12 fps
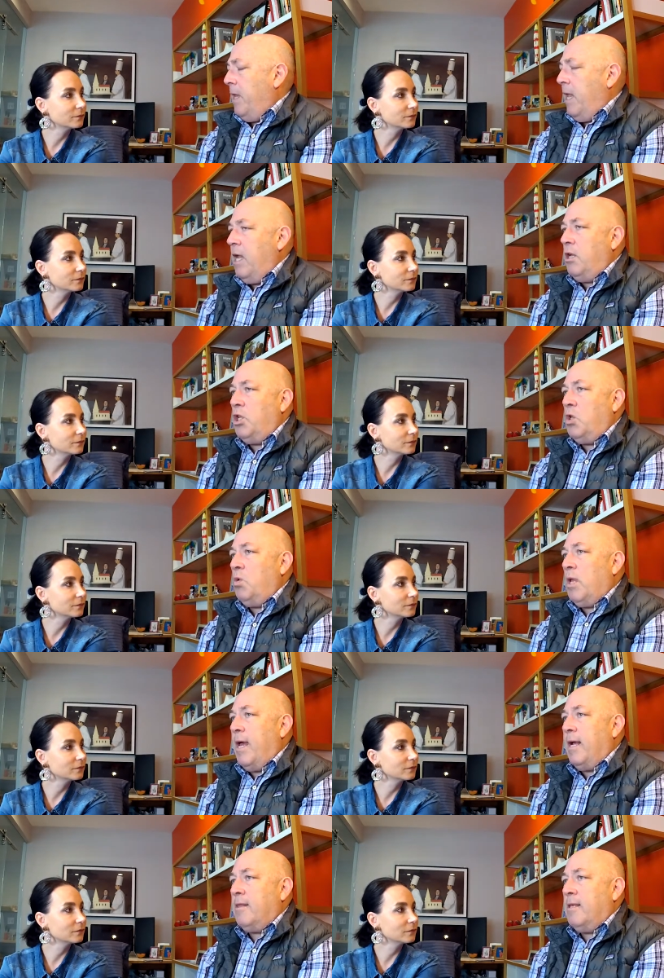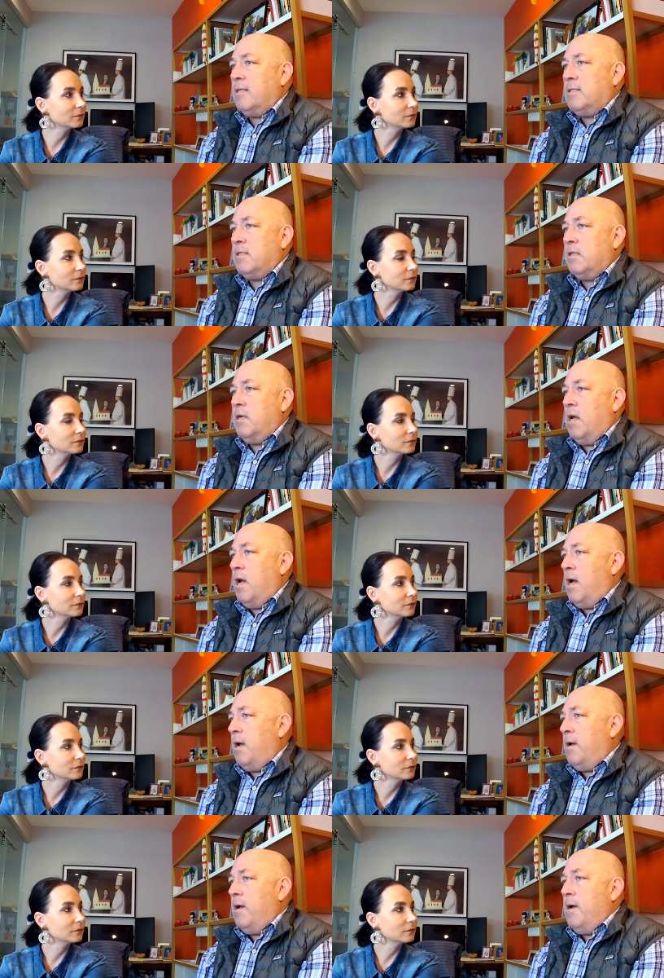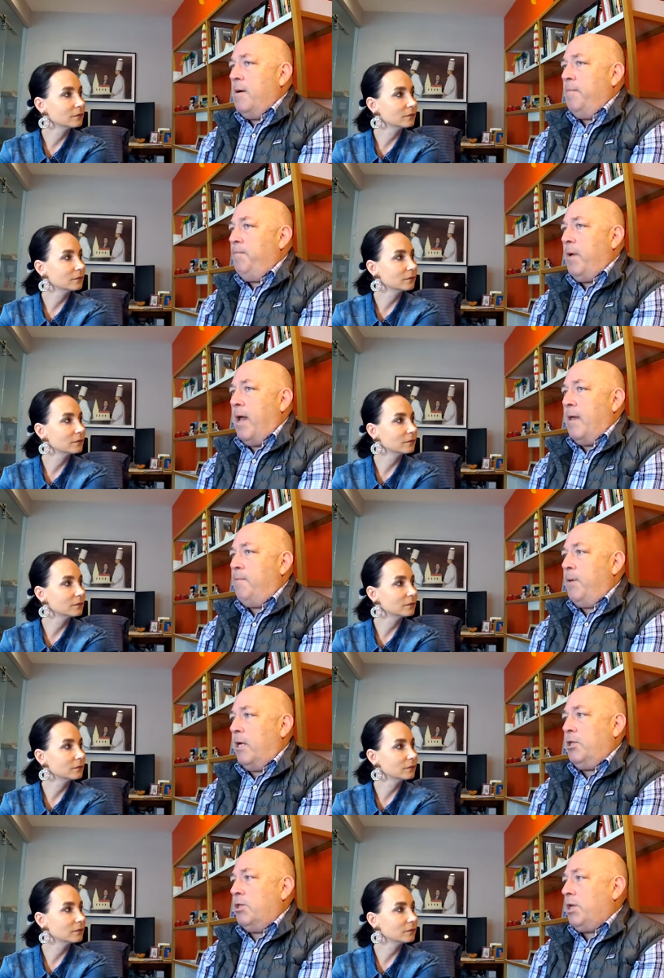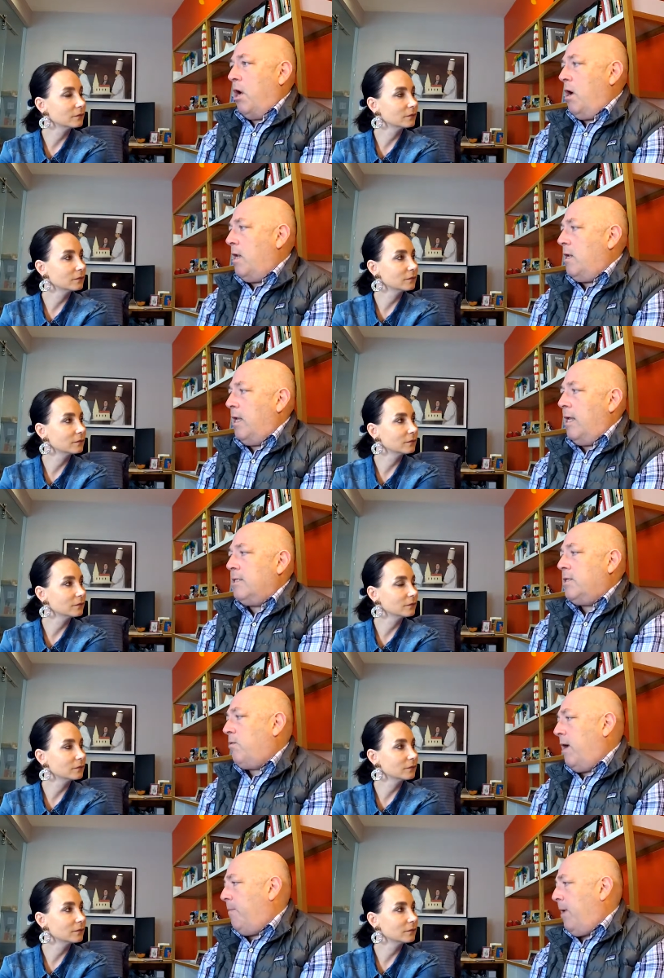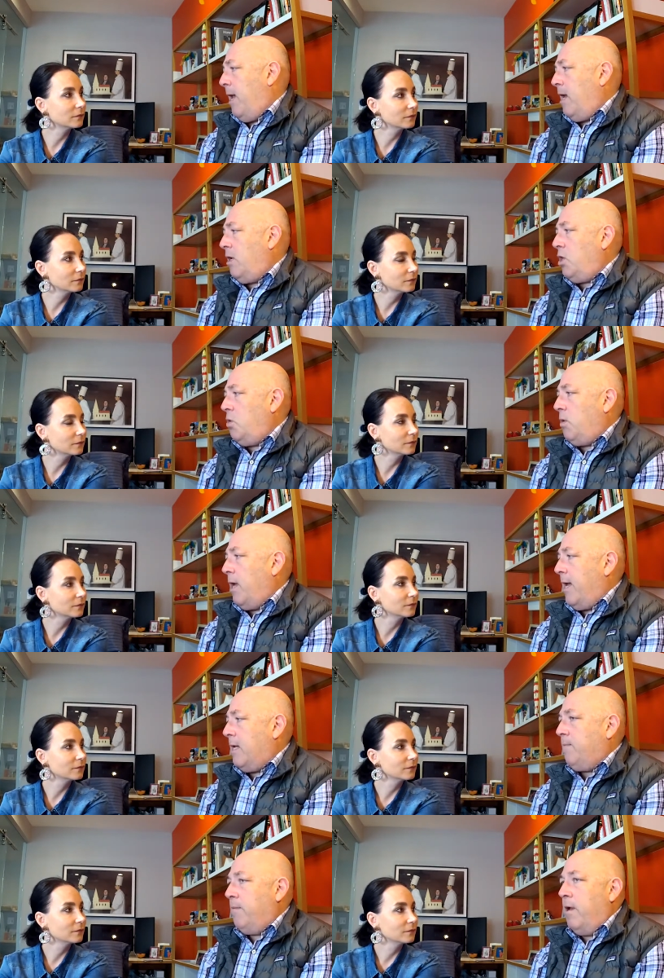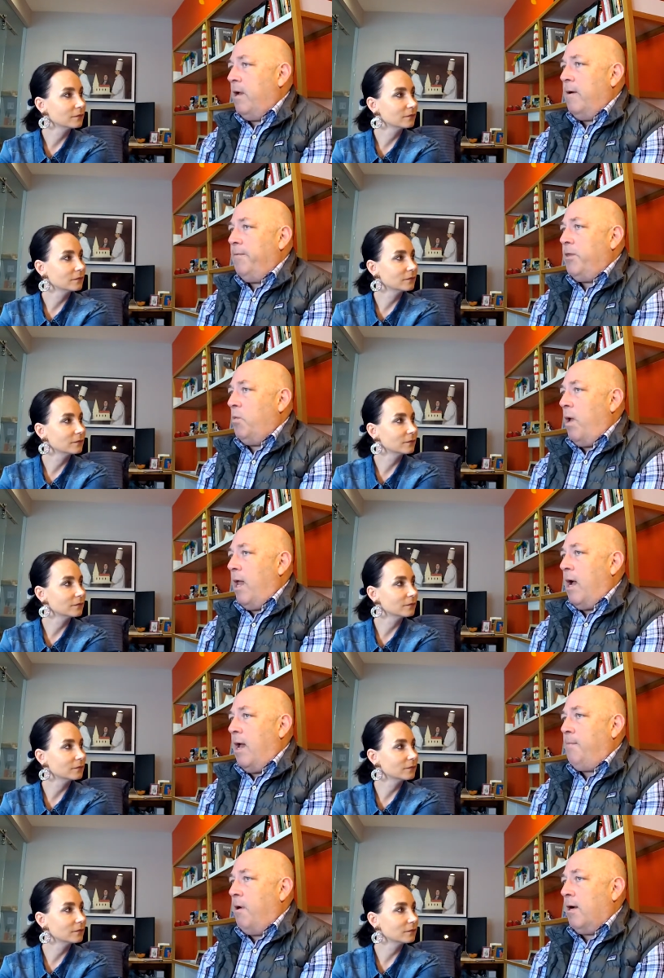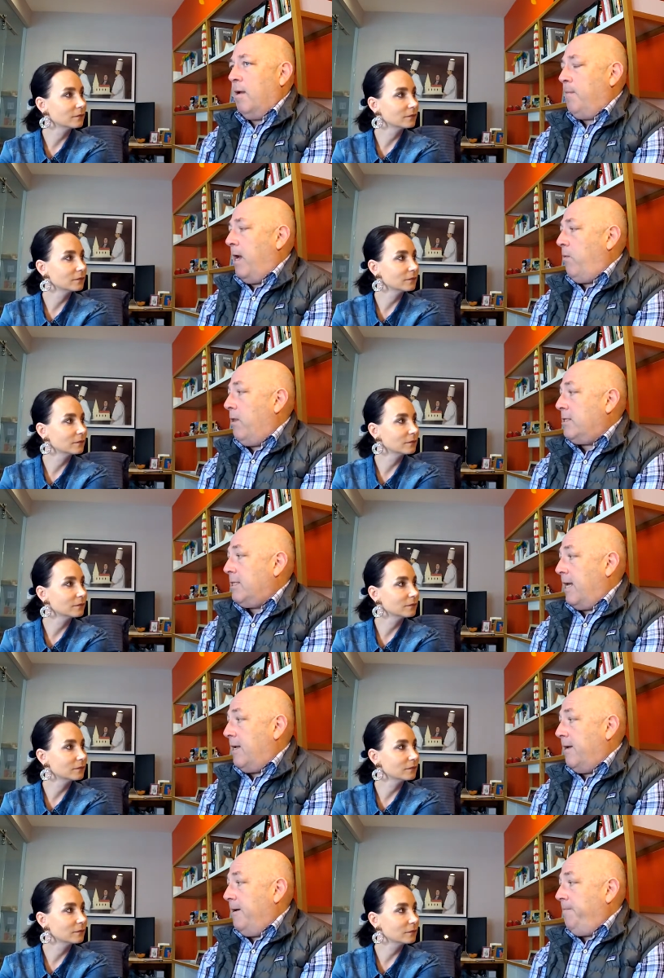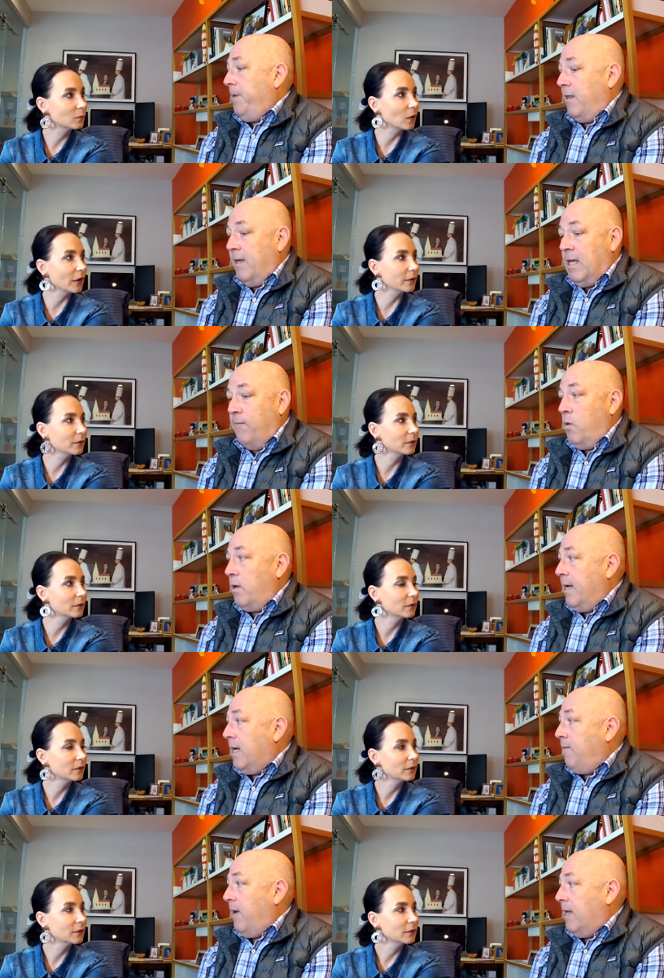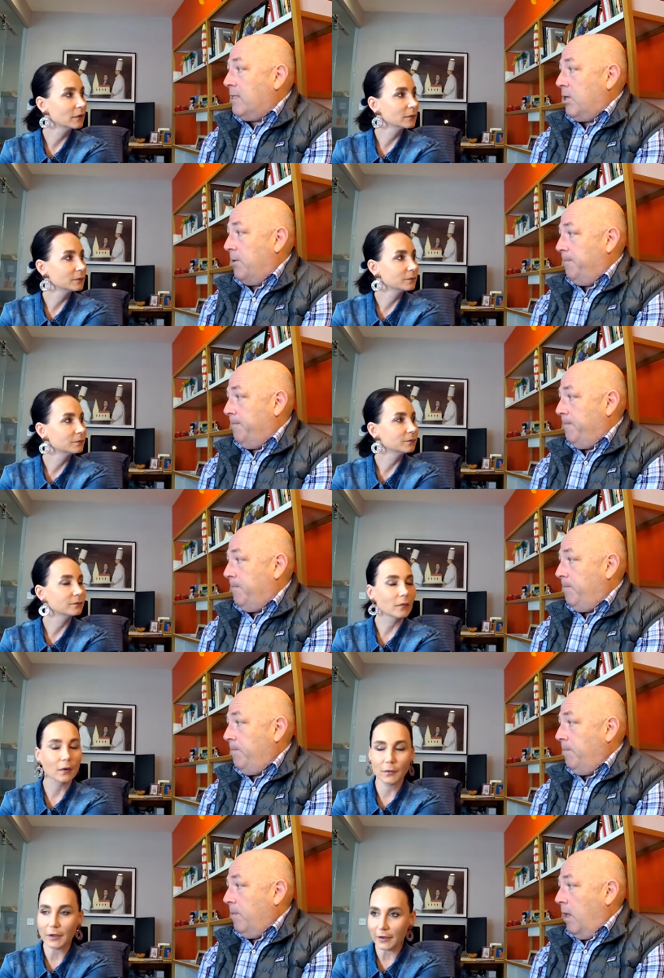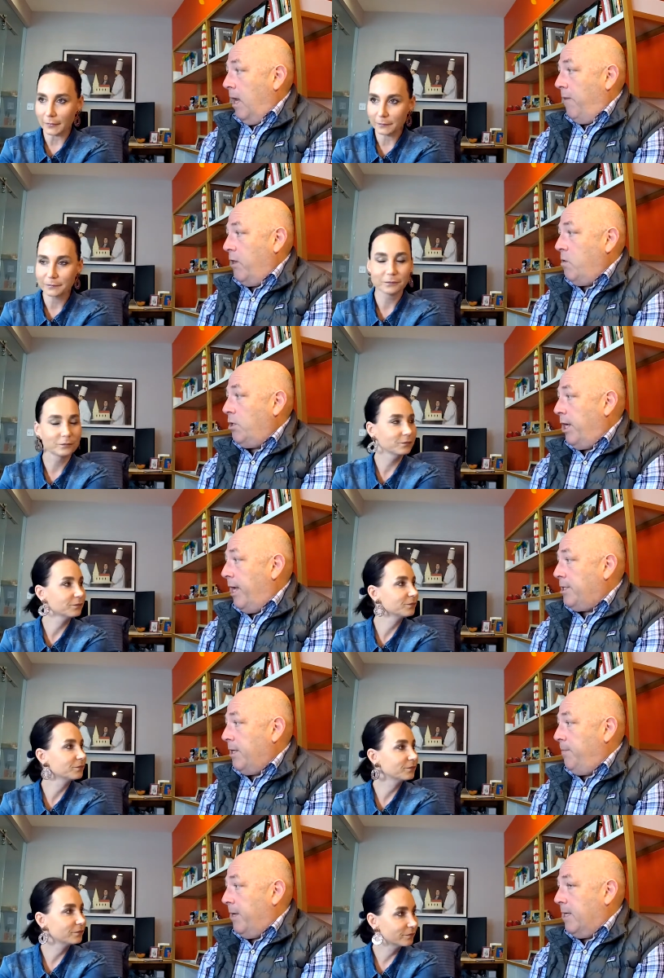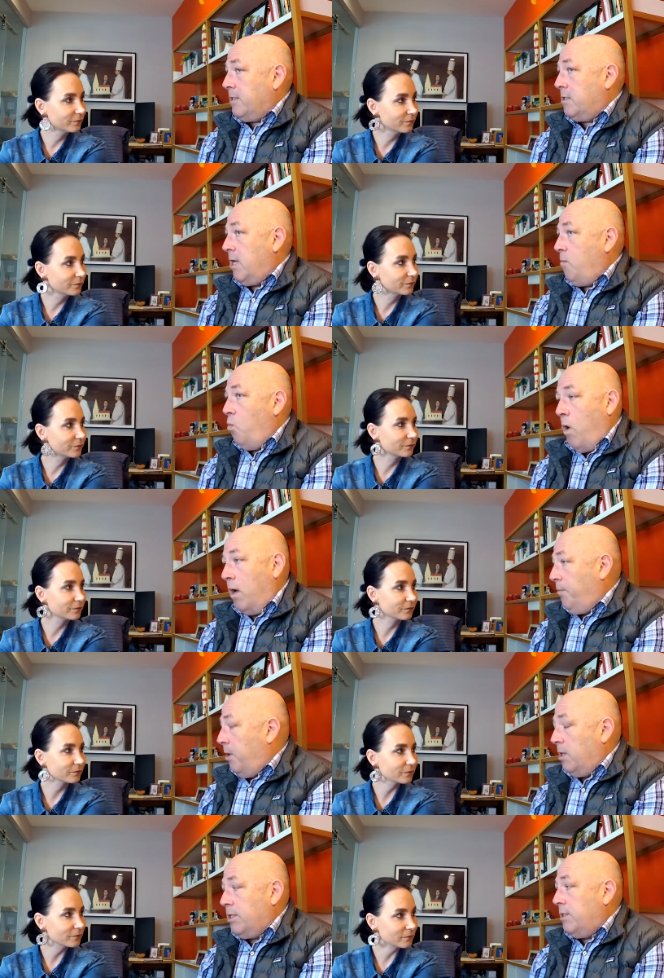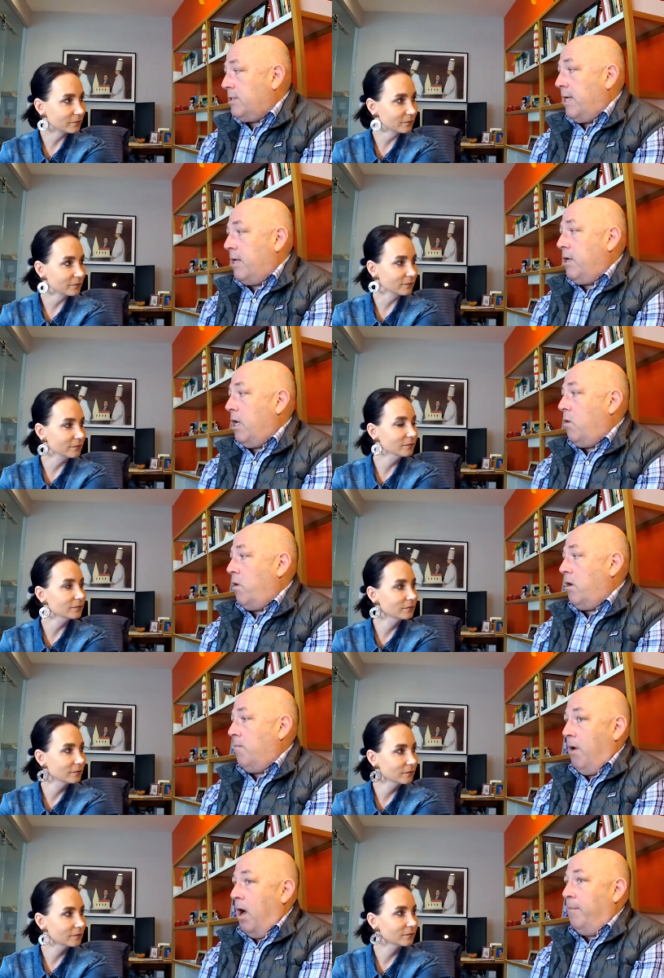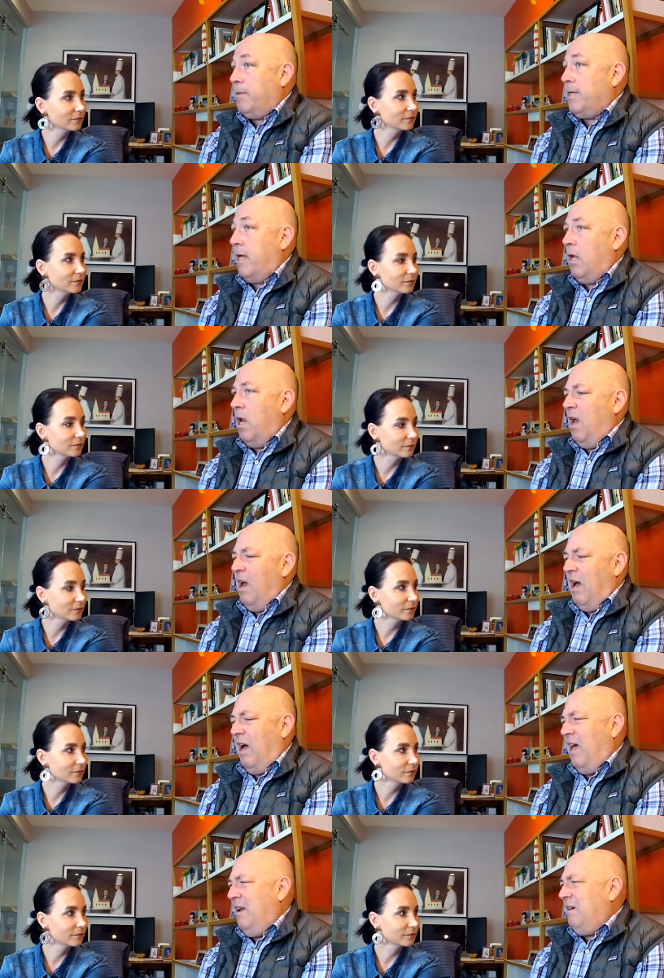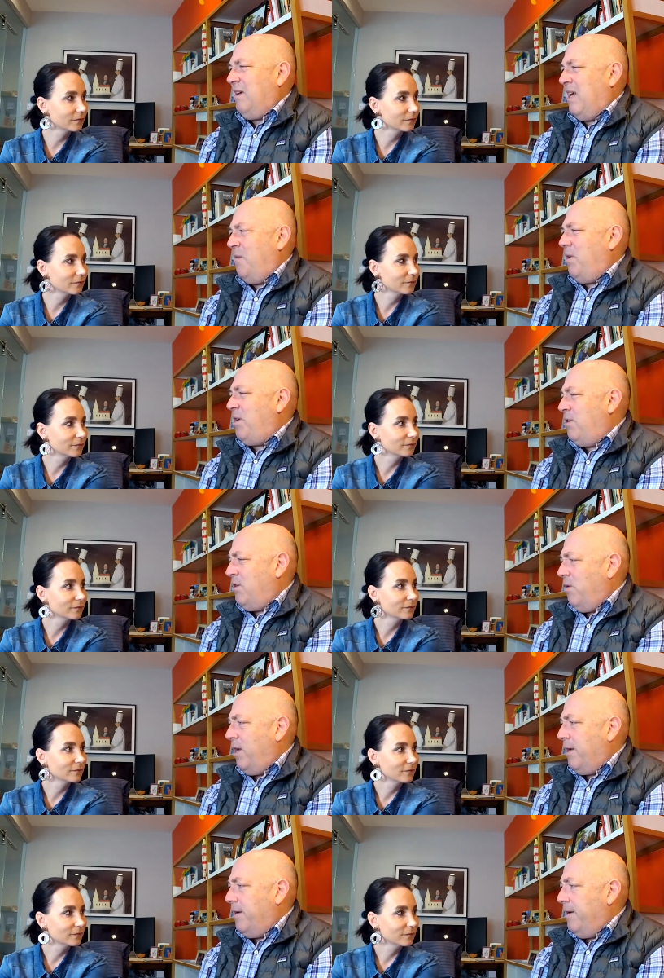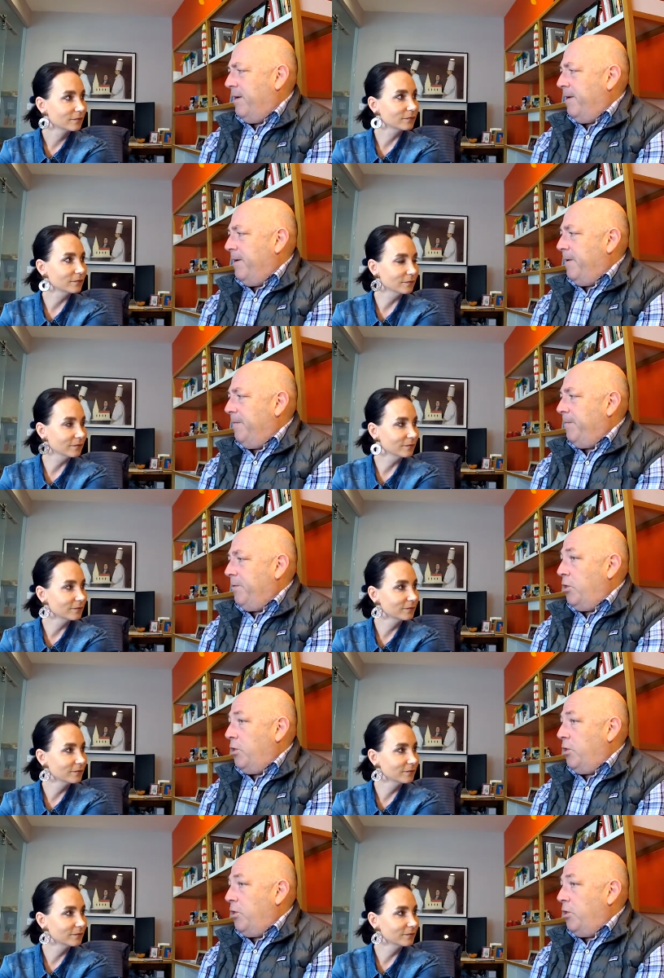Speaker 1: Hey, do you like this uh, my pictures on Instagram? Hey, do you like the way I market my real estate? Right. And I give you a negative answer Oh yeah. And then you change it because some, one person said no, or your mom said, "I don't get what you're doing." Mm-hmm.